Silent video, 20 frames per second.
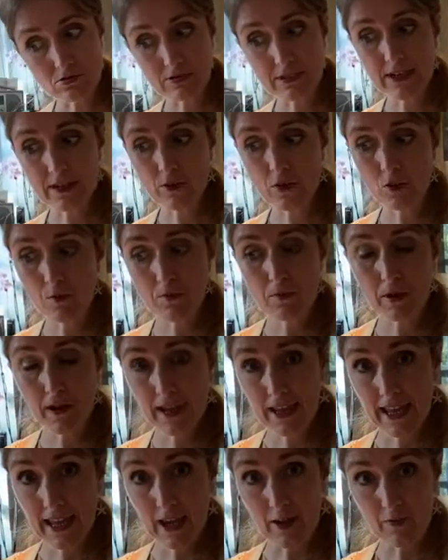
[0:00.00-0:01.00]
now you might
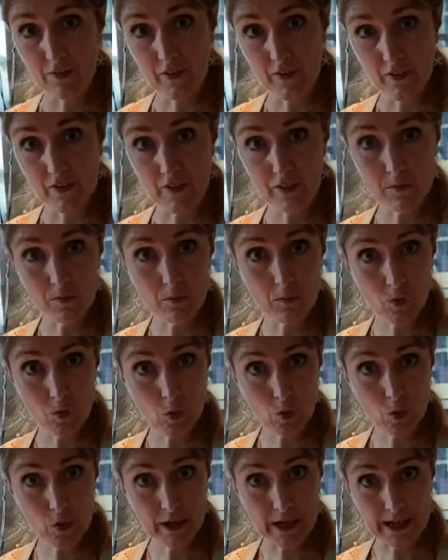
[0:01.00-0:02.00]
have this in the
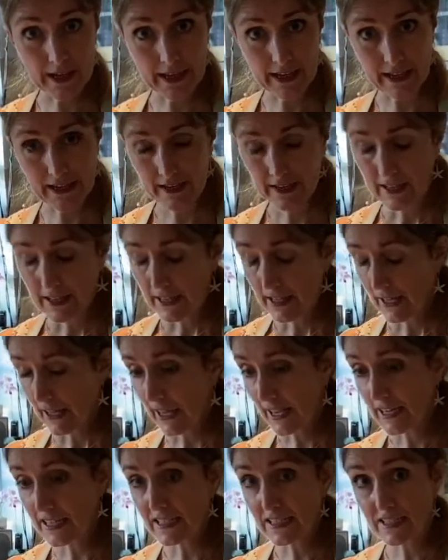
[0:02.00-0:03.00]
morning,
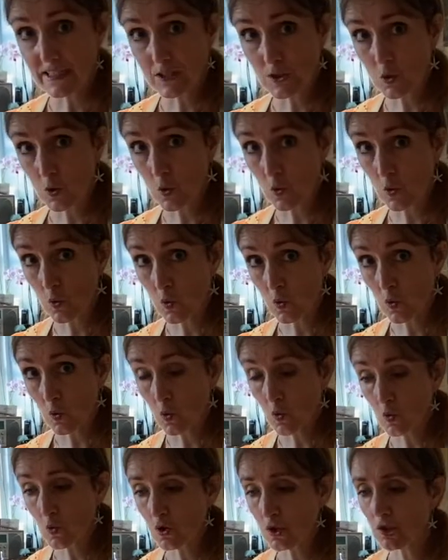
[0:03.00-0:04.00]
and it's
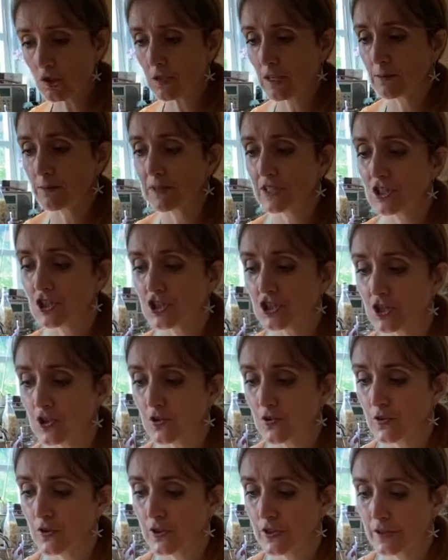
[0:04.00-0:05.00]
called, let me show
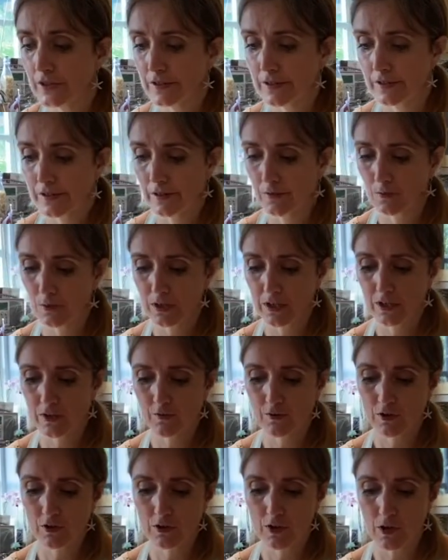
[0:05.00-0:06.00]
you. I wonder if
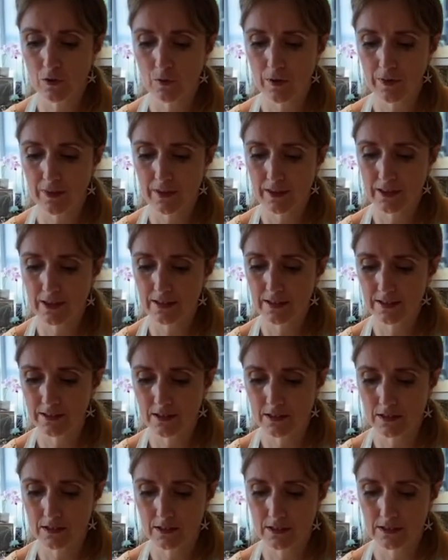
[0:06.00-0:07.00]
you know what these
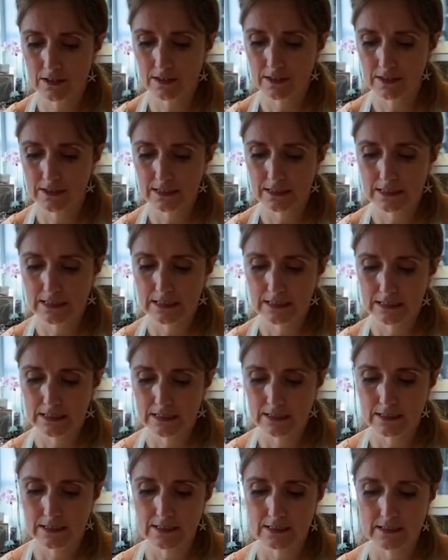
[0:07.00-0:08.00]
are. I
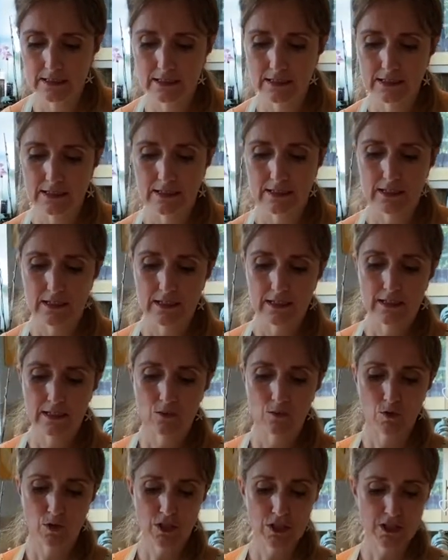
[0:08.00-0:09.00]

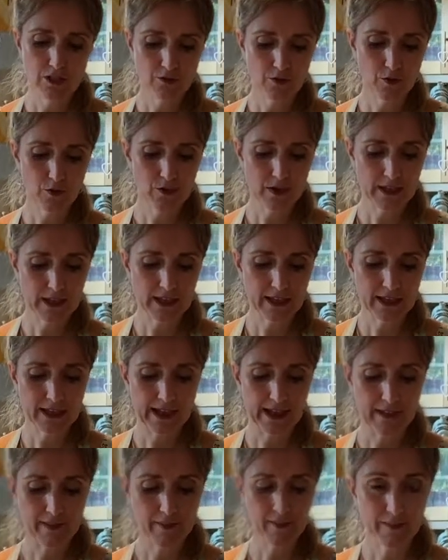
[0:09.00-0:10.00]
wonder if you can
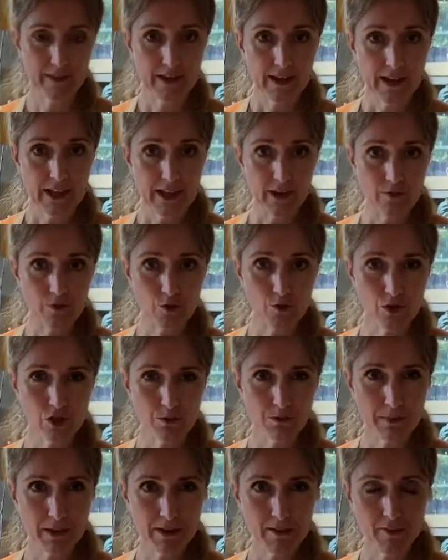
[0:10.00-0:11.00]
guess. If you were to
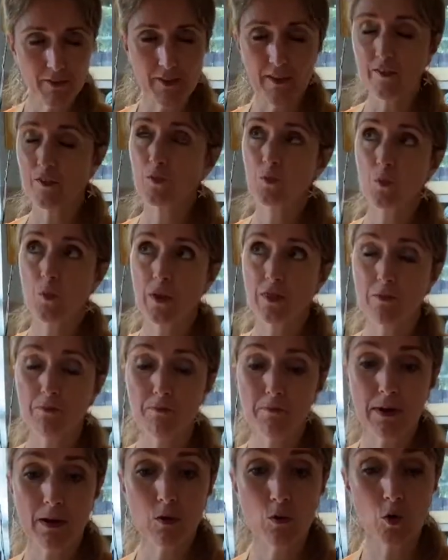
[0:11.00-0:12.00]
mix this with
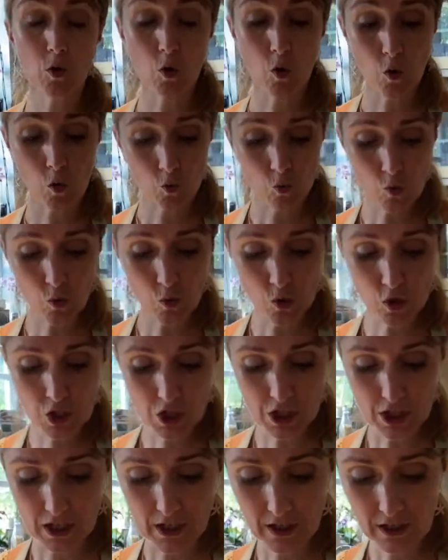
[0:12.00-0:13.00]
milk or
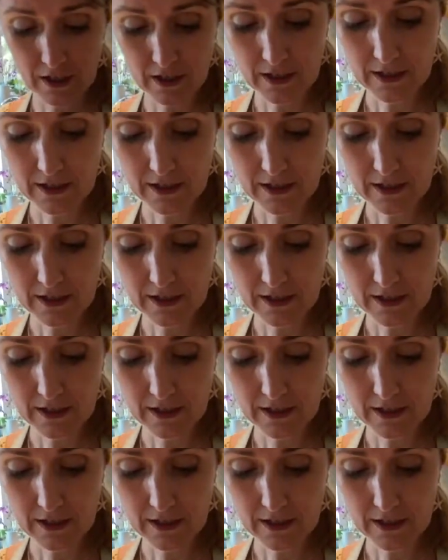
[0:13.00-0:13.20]
water,